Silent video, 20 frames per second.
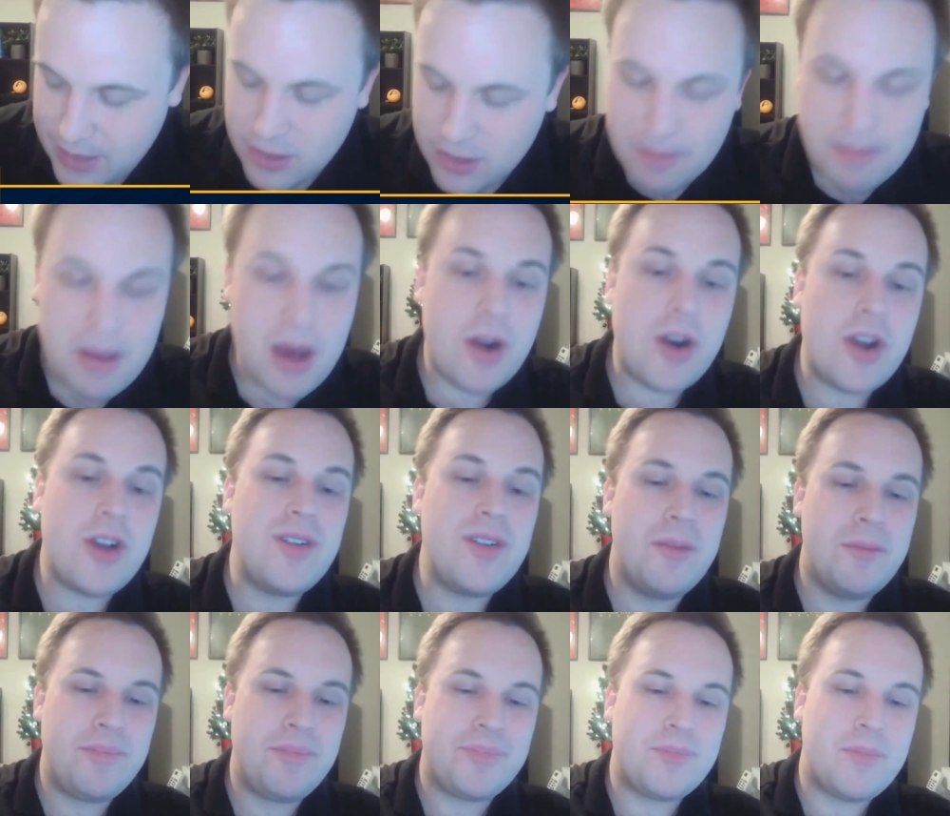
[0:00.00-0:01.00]
Tomorrow,
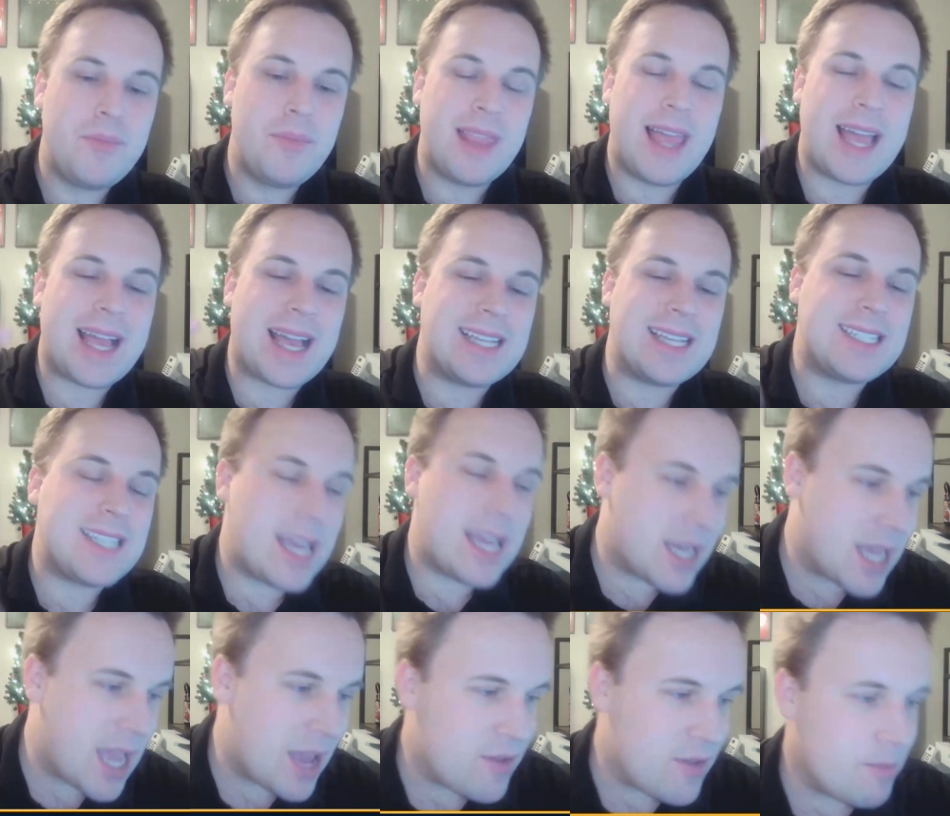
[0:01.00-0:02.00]
like I
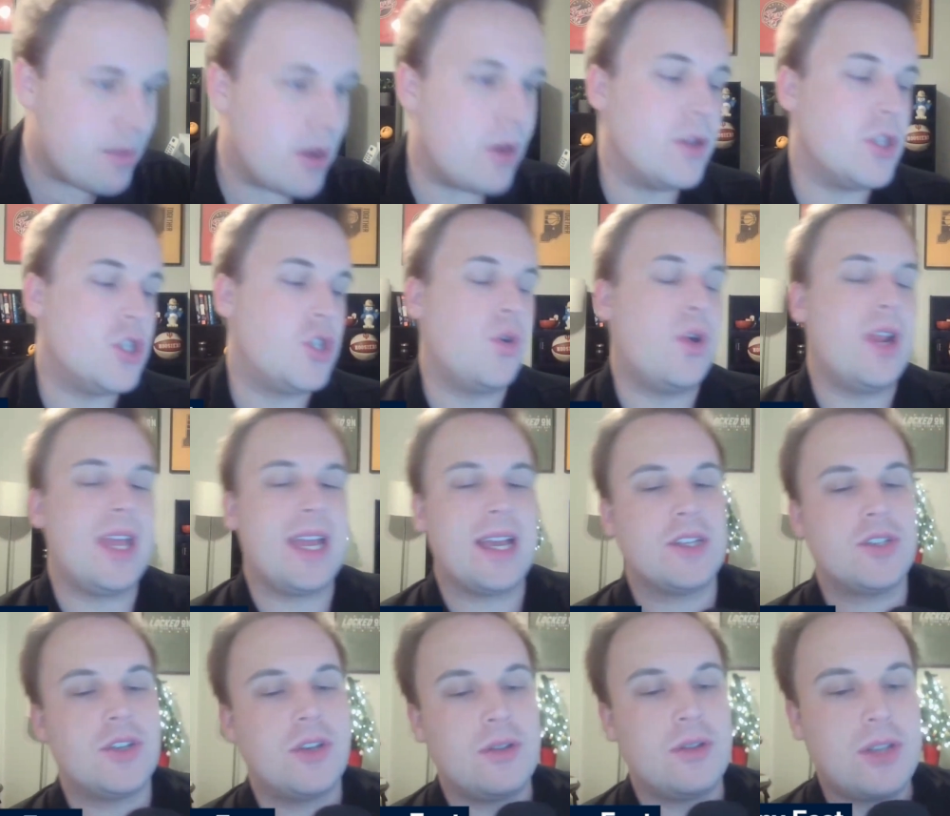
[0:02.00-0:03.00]
said, Kevin Bowen's joining
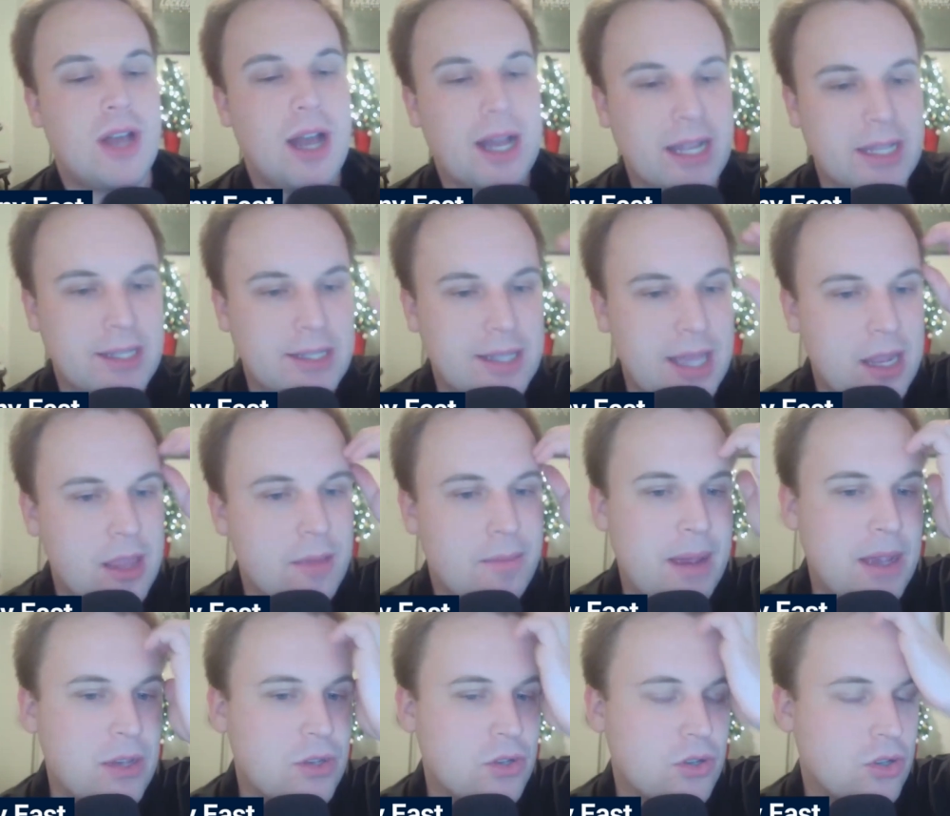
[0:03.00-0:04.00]
us. Talk instead of the
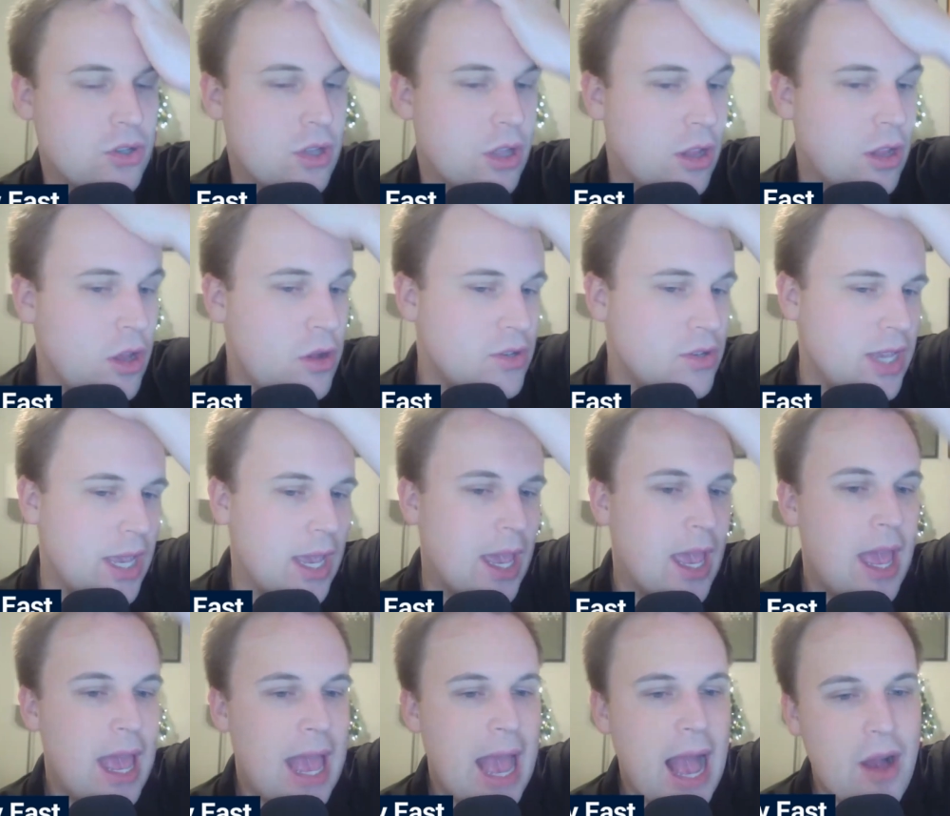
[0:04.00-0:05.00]
Pacers. They're losing.
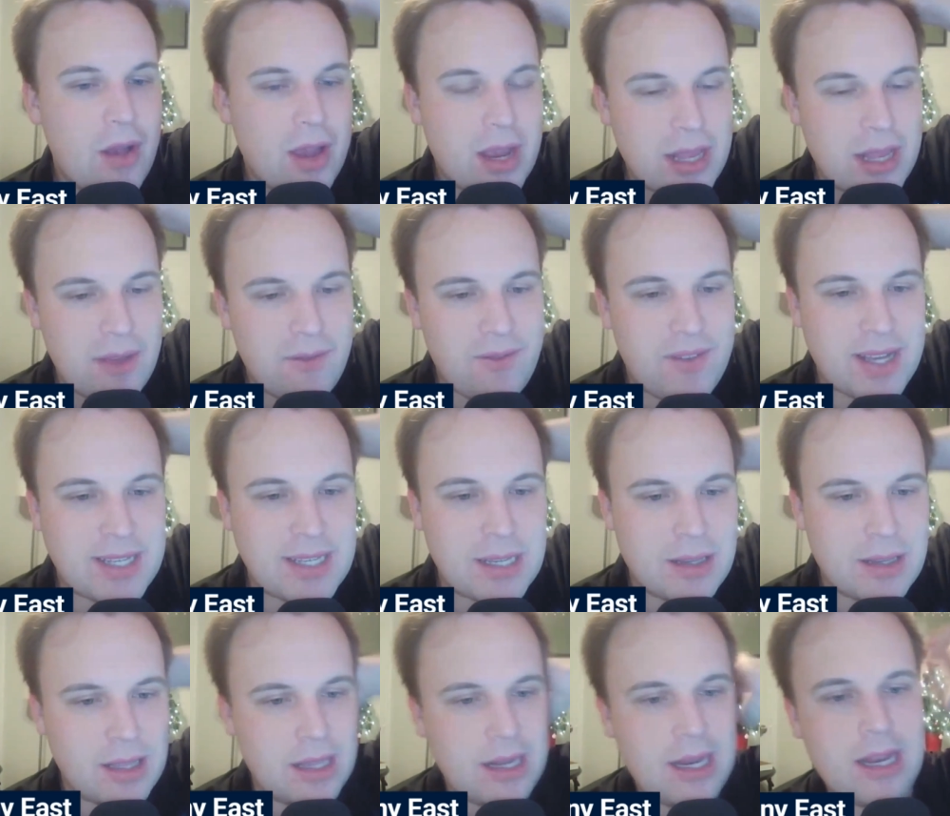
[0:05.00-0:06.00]
How can they fix it?
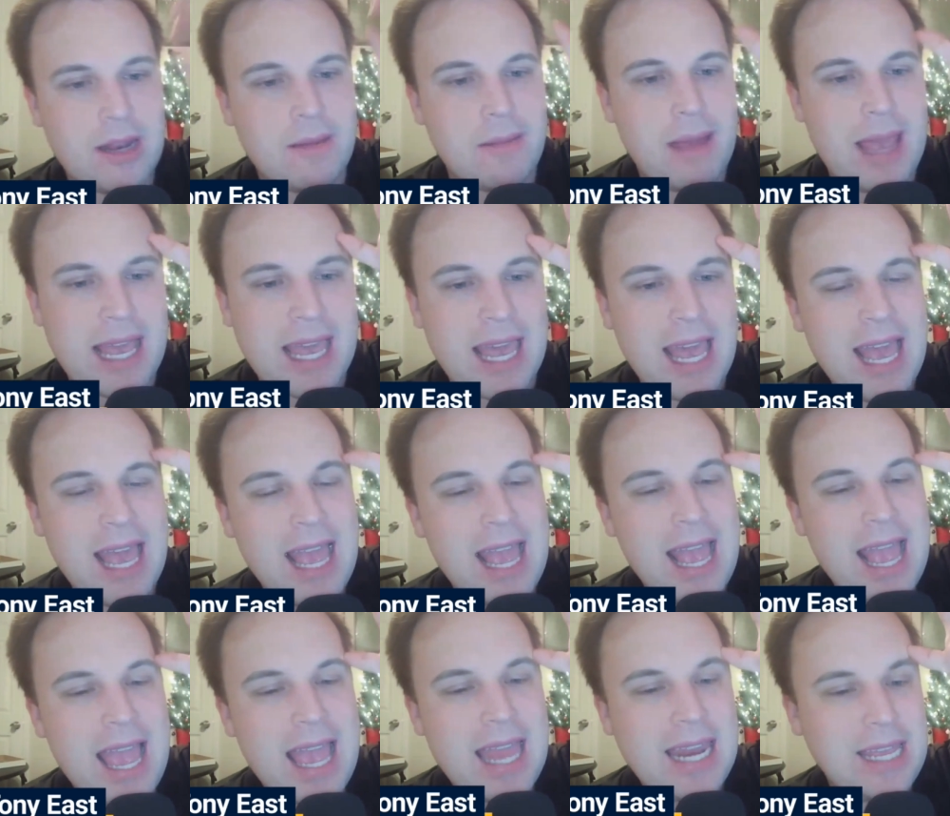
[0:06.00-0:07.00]
Do they need to make
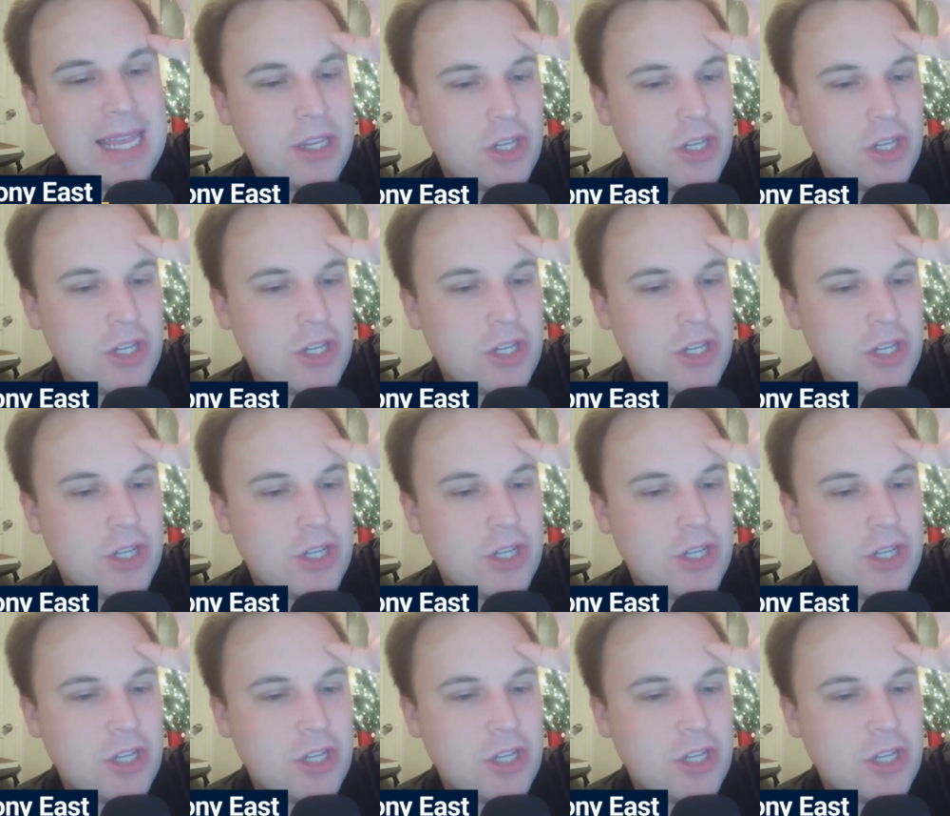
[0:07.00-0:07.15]
any